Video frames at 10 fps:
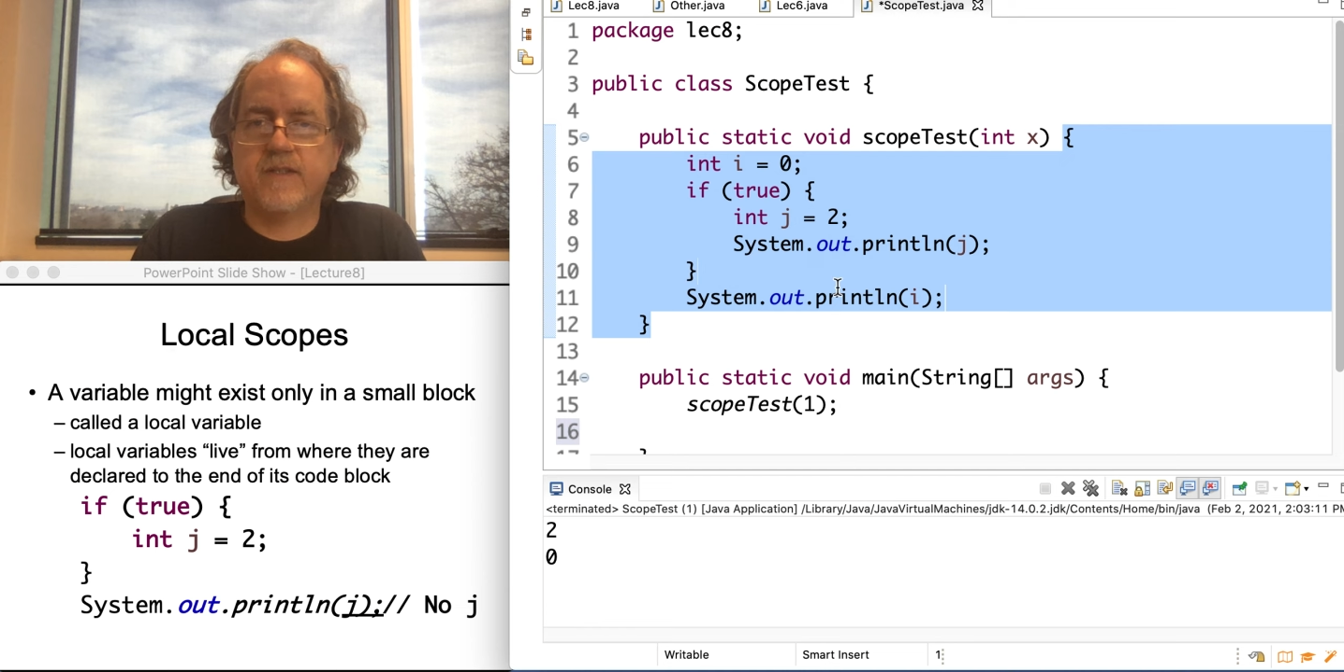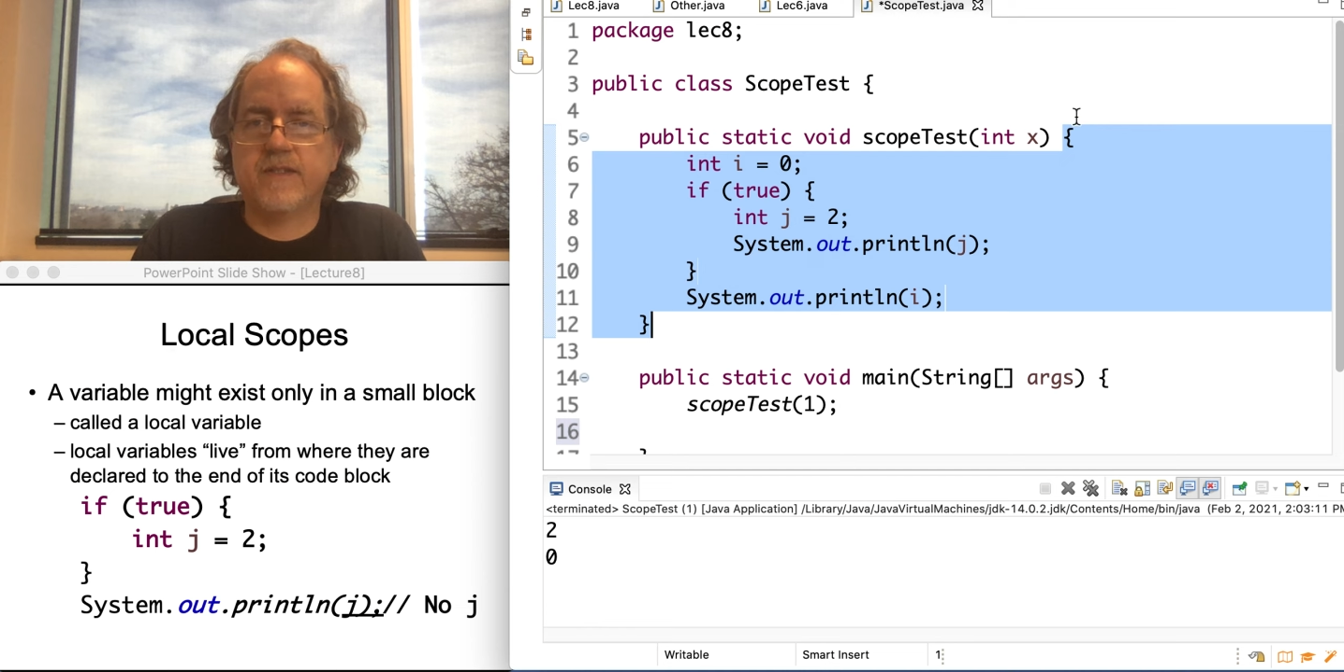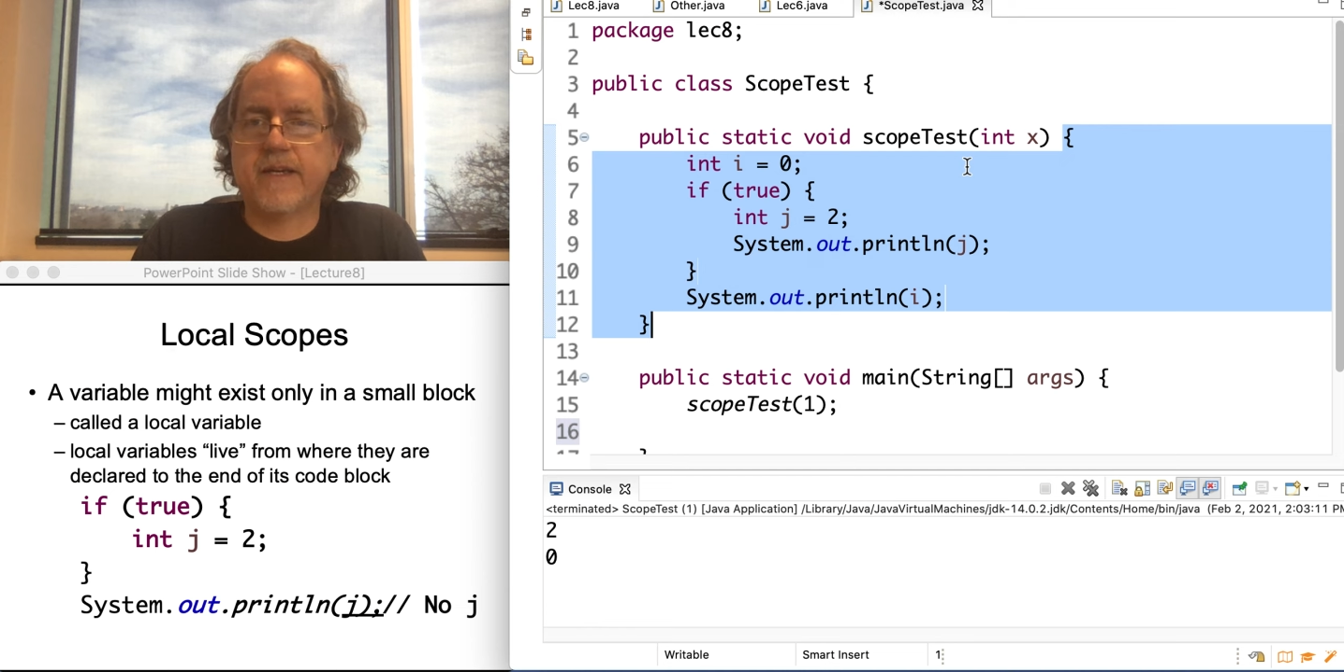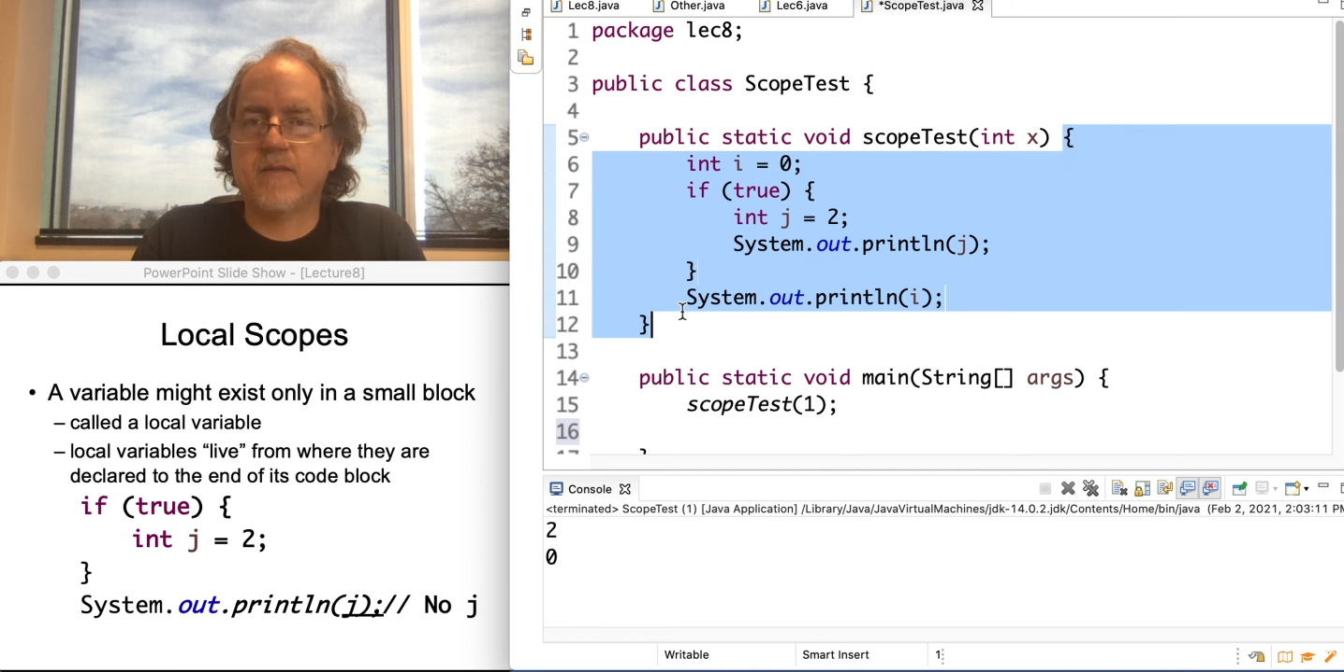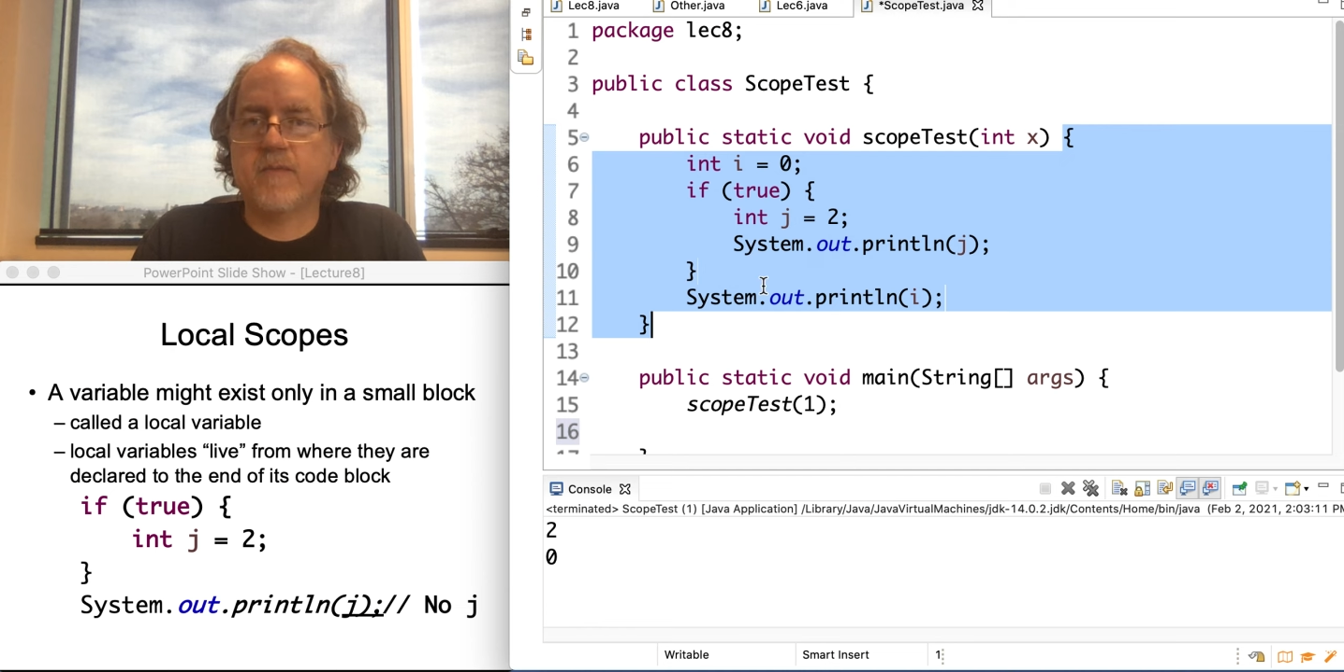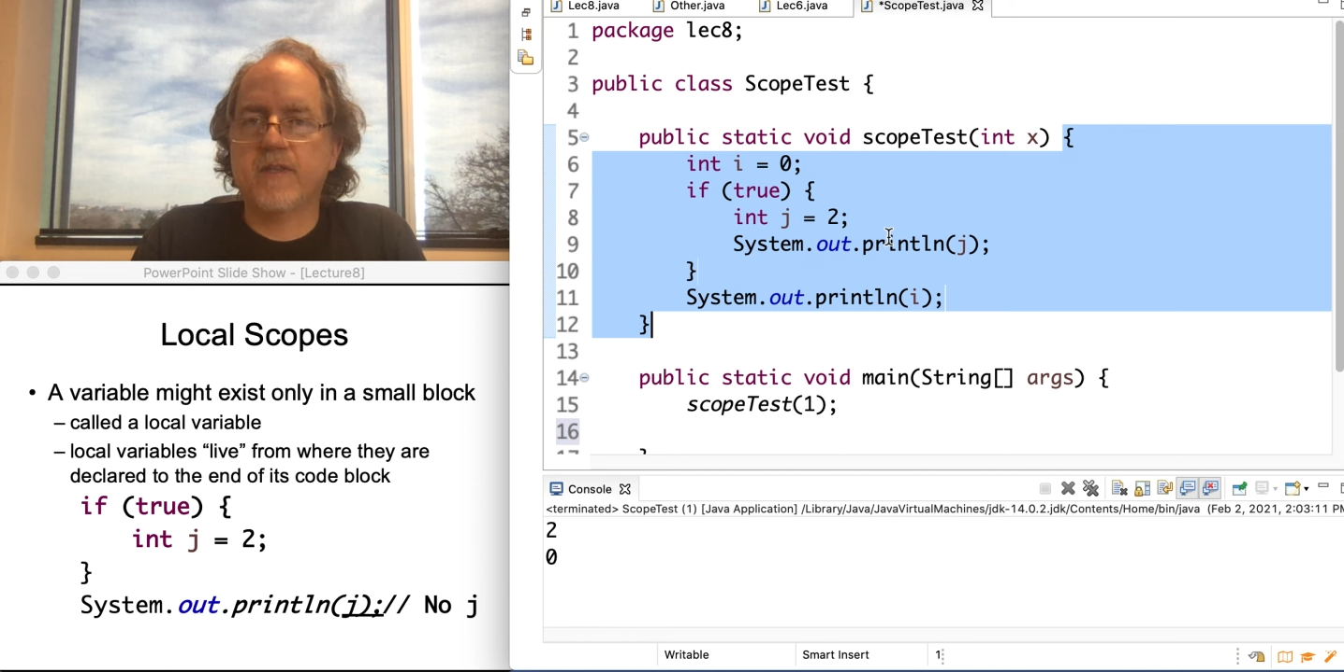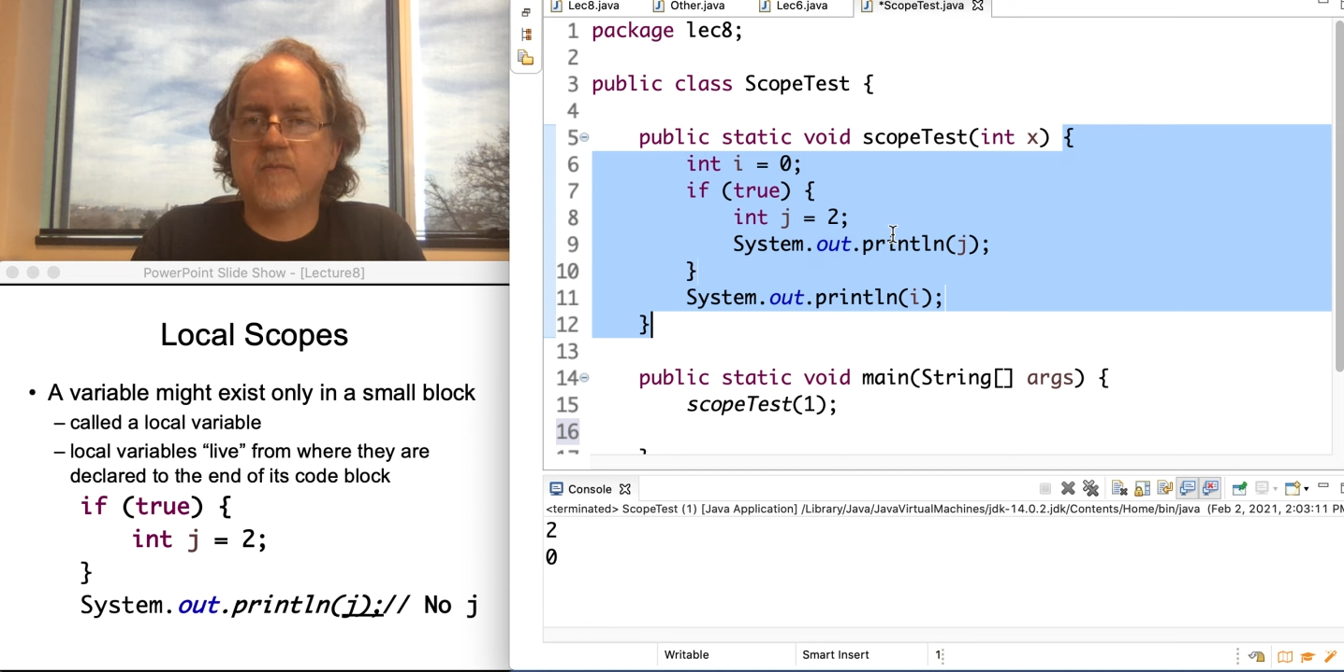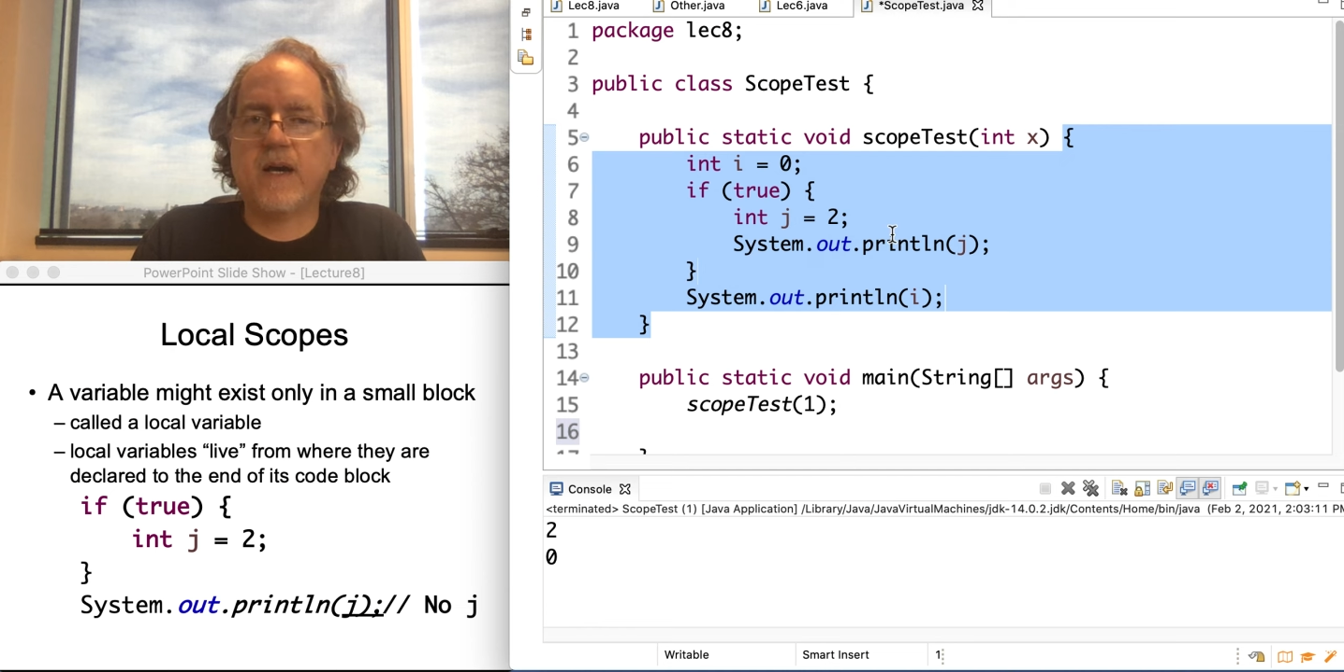inside the method